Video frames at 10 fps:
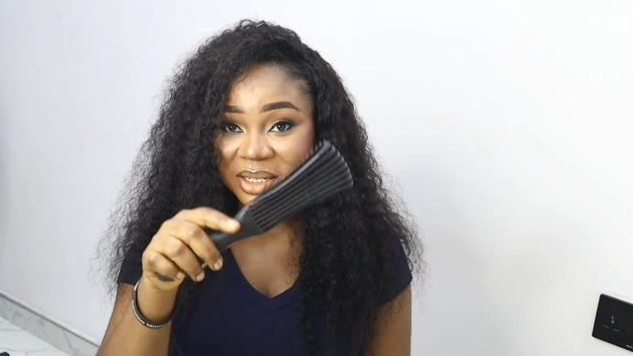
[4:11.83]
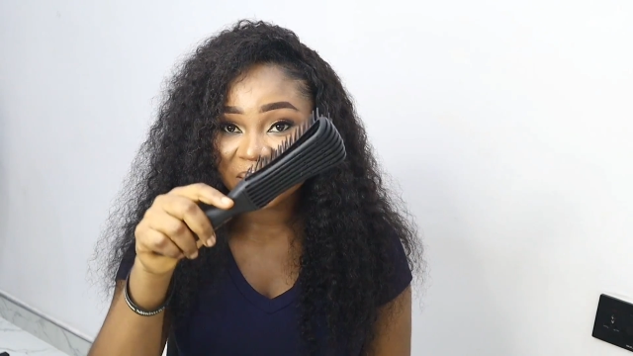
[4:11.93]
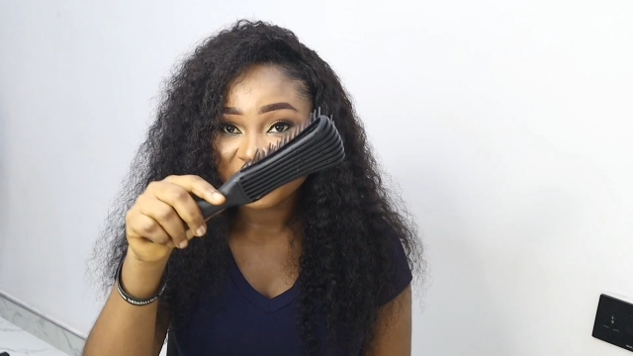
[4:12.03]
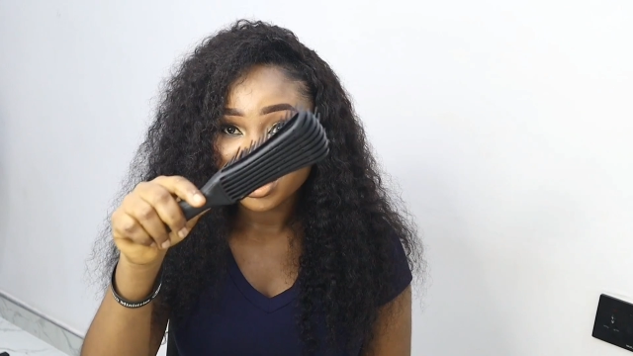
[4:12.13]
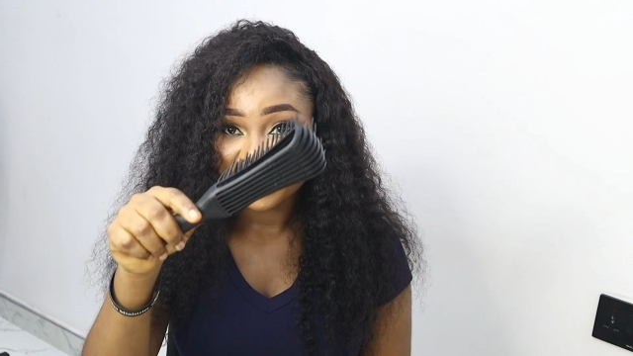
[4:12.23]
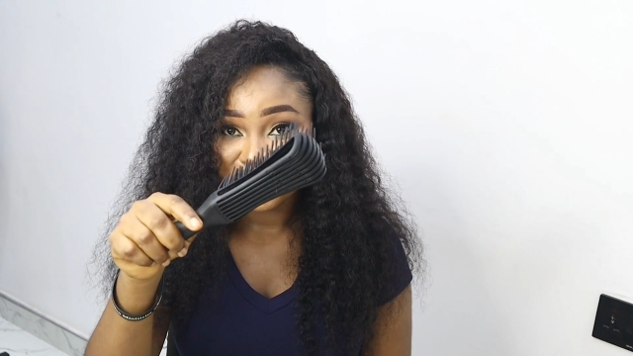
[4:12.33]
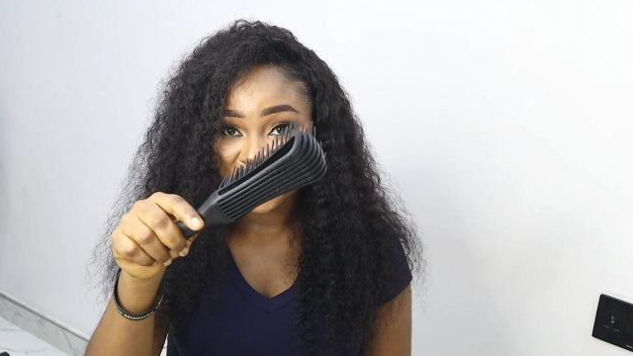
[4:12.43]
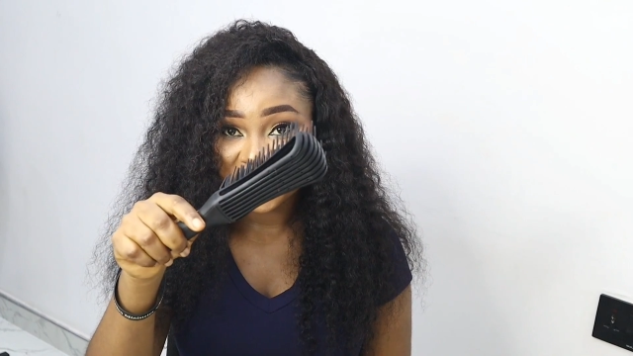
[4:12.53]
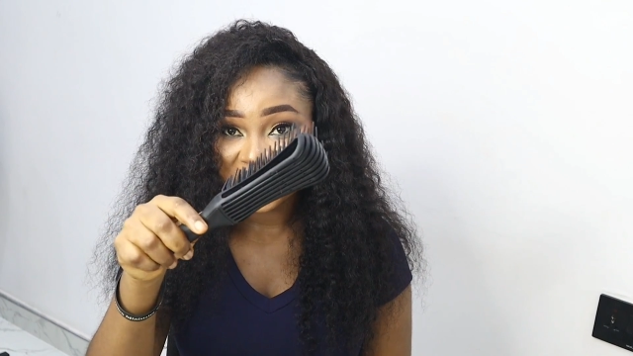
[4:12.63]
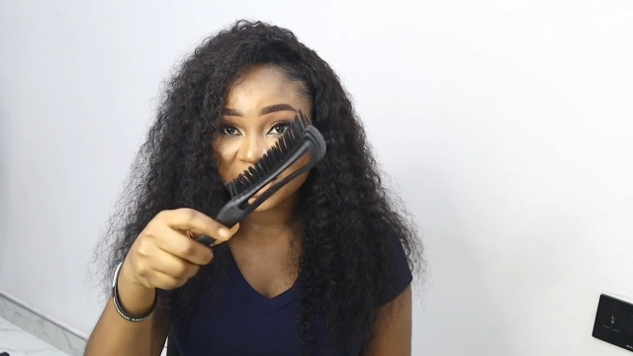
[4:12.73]
using my
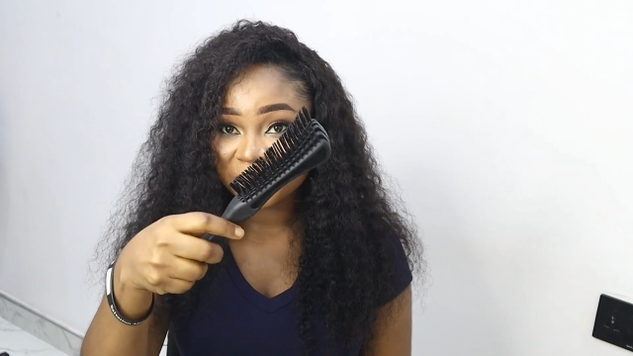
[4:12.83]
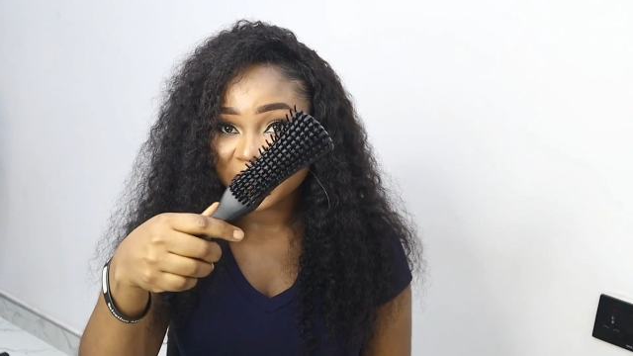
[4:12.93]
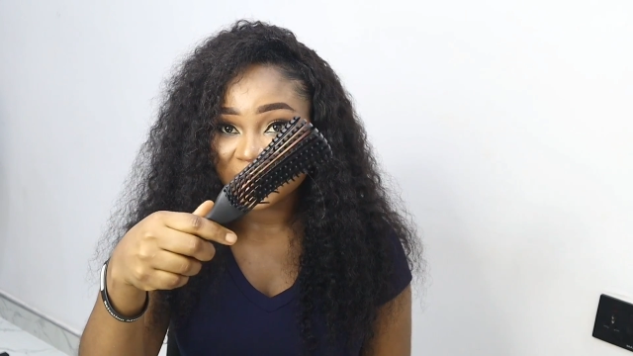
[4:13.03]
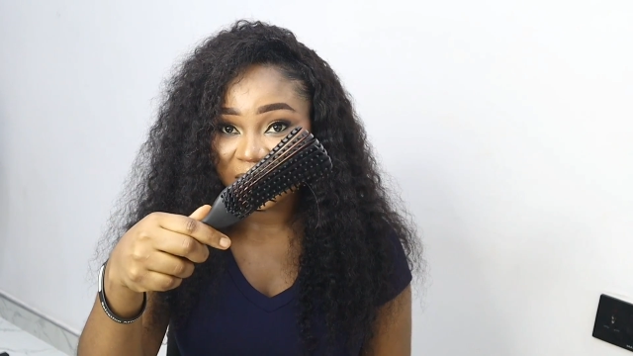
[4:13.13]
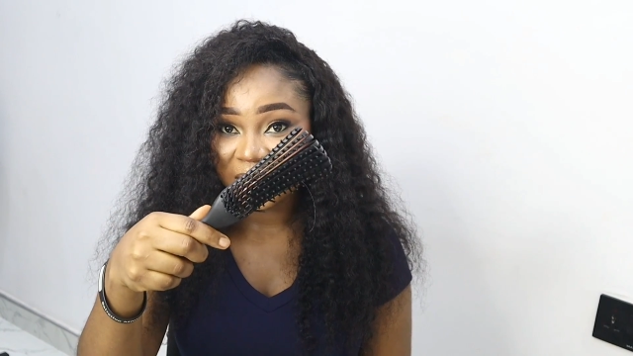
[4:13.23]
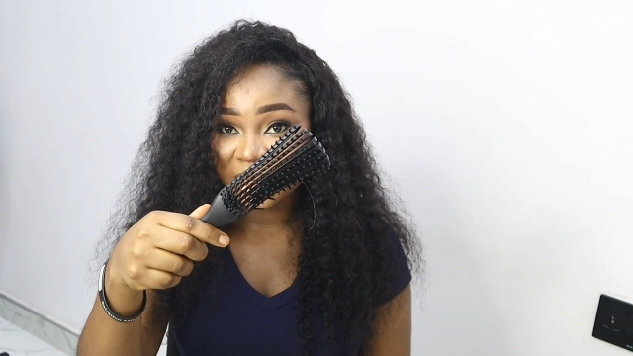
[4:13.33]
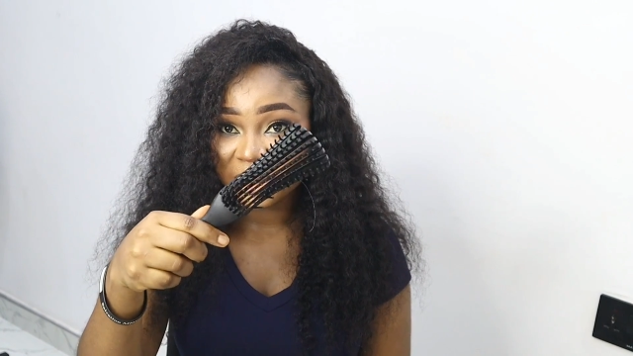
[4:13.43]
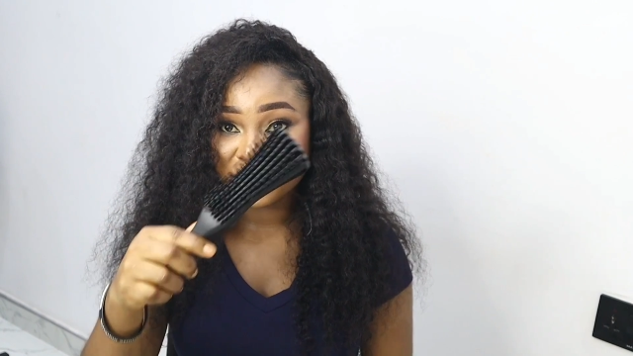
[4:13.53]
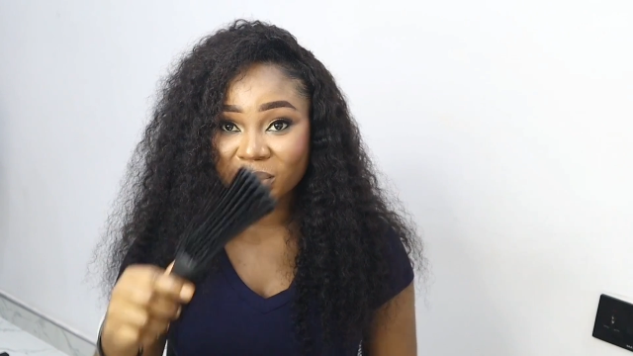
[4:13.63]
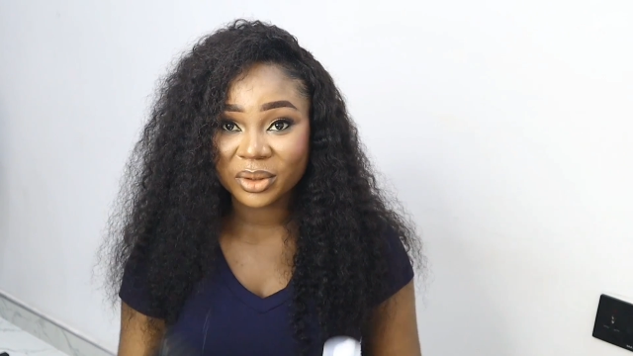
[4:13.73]
brush, my
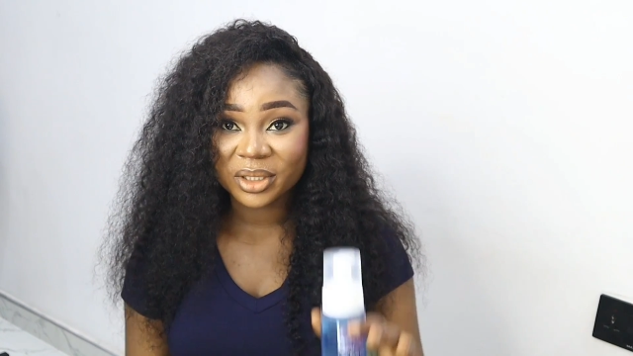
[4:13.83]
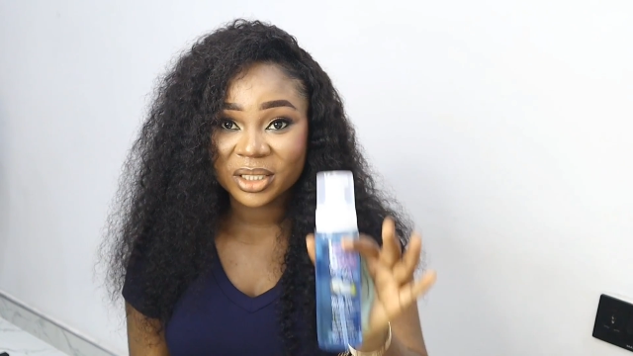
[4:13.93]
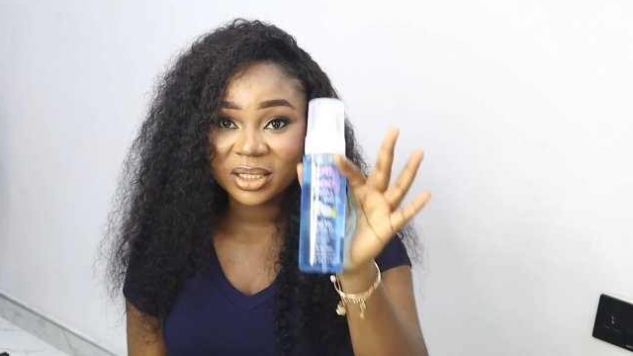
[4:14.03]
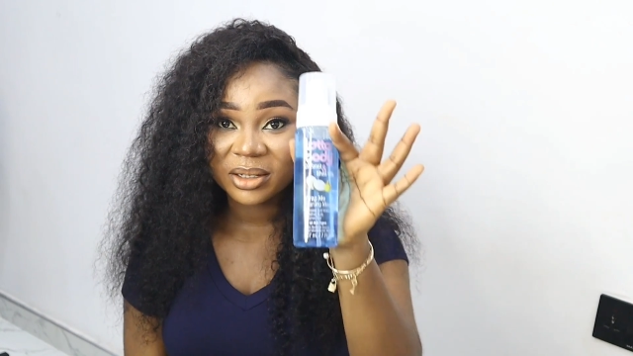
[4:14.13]
detangling brush,